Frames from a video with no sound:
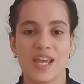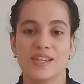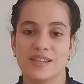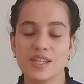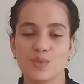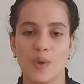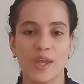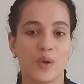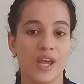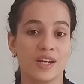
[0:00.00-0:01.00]
This way
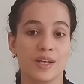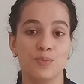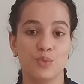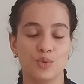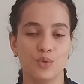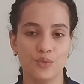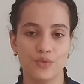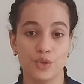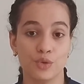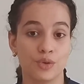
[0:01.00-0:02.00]
you can improve
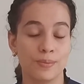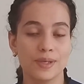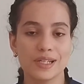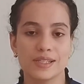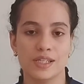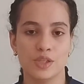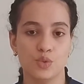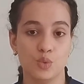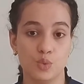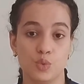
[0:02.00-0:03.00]
your ability
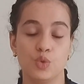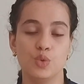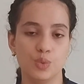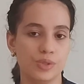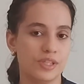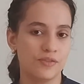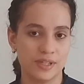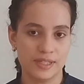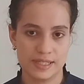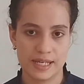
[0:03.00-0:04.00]
to use
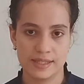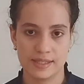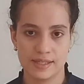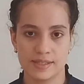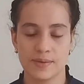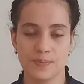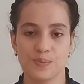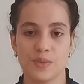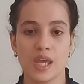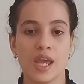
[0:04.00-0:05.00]
different tenses,
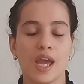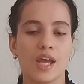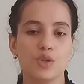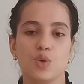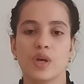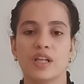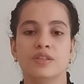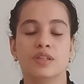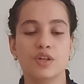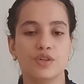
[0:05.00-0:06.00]
and you can
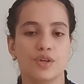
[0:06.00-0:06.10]
learn